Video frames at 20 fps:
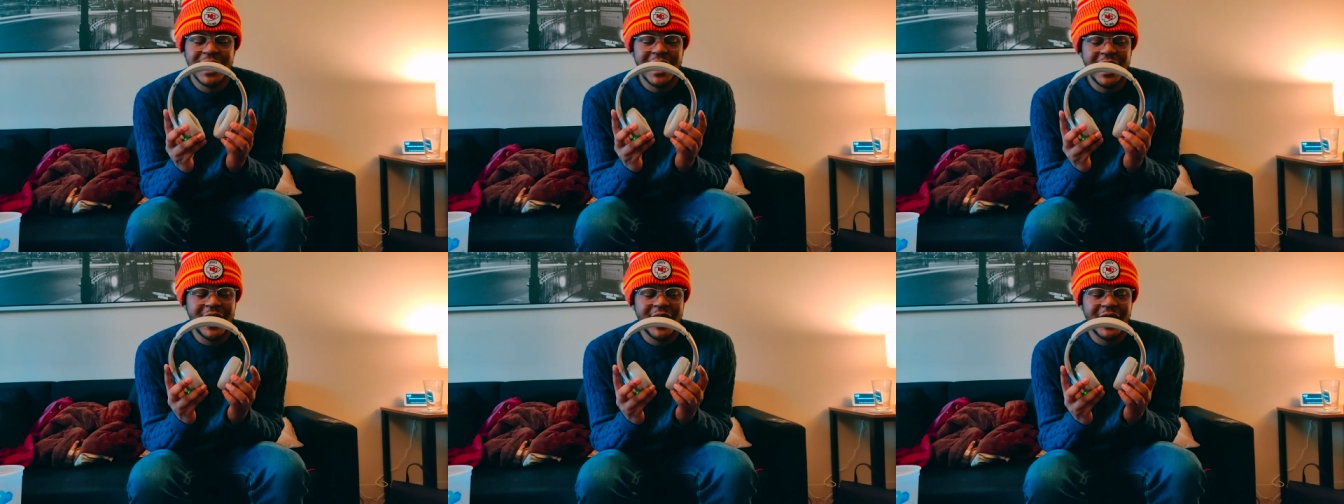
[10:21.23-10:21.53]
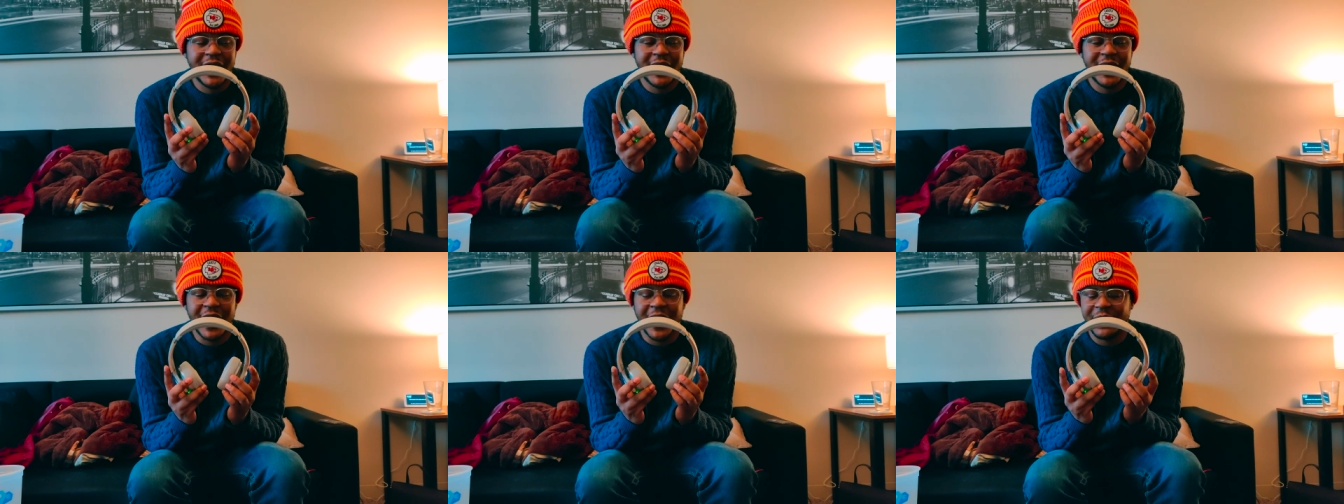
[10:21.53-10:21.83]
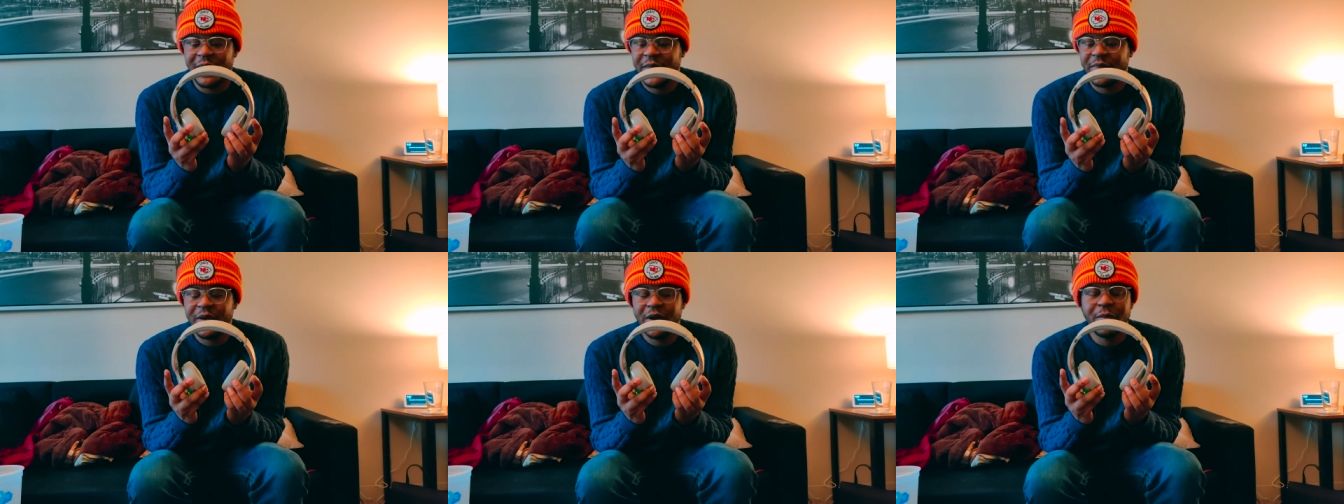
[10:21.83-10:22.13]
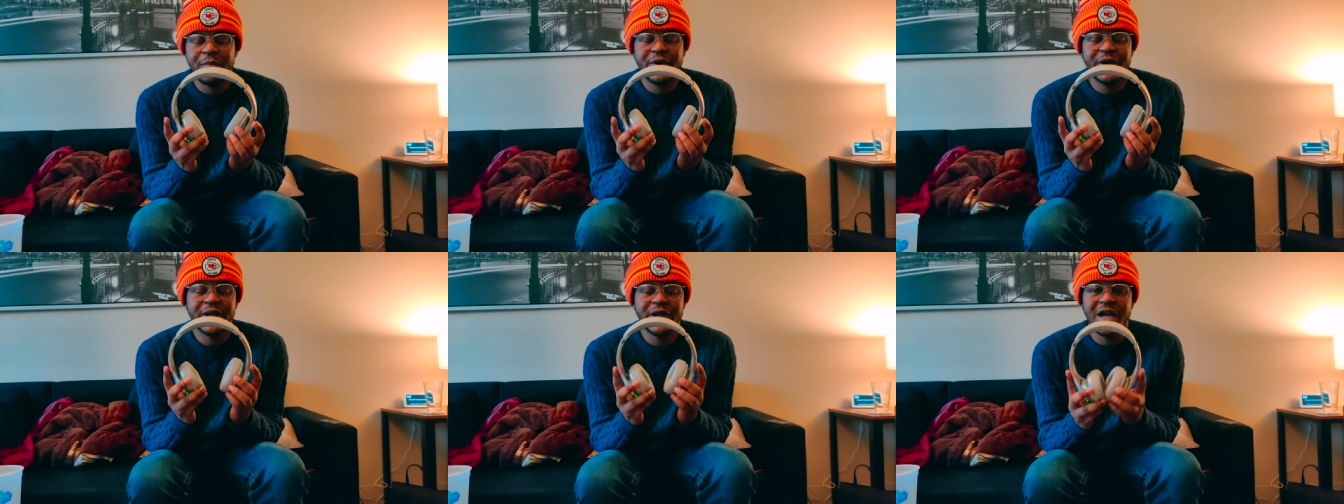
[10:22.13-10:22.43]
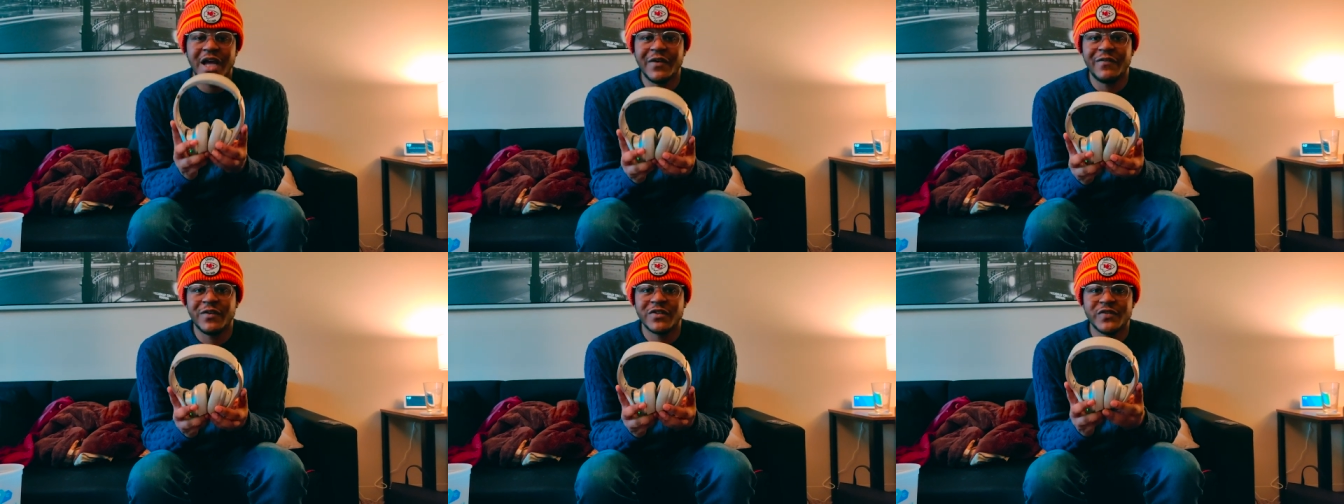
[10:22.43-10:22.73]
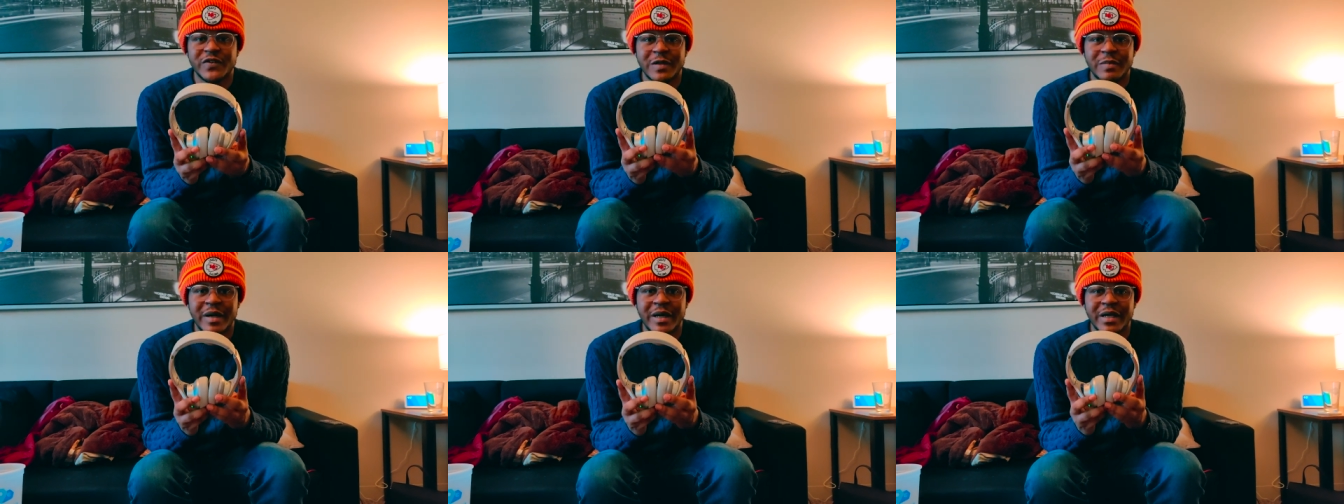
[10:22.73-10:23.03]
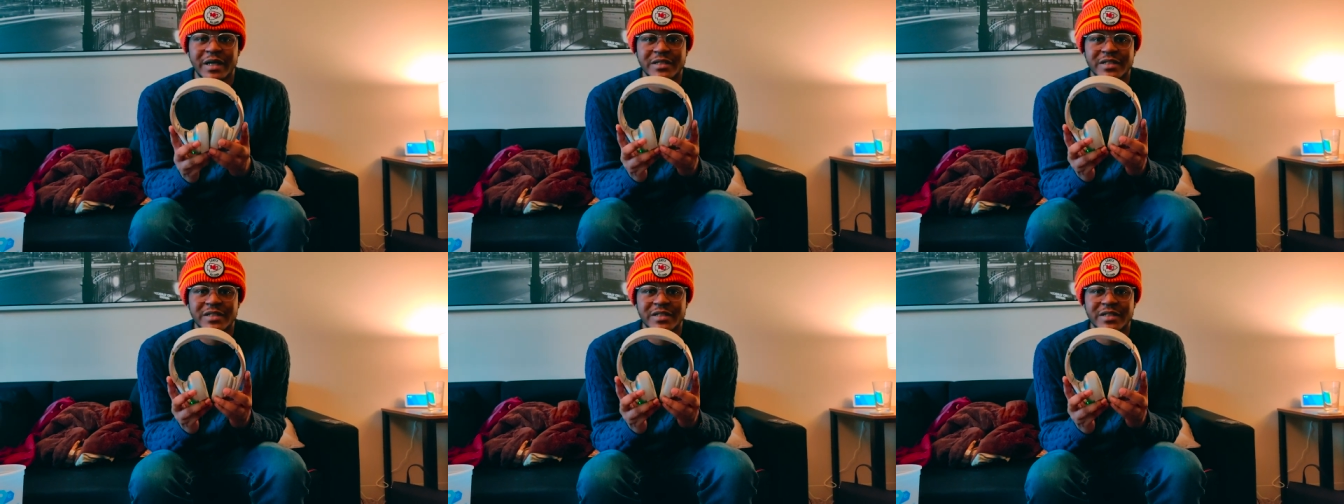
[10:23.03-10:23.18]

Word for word: And I think they're pretty good headphones for the money.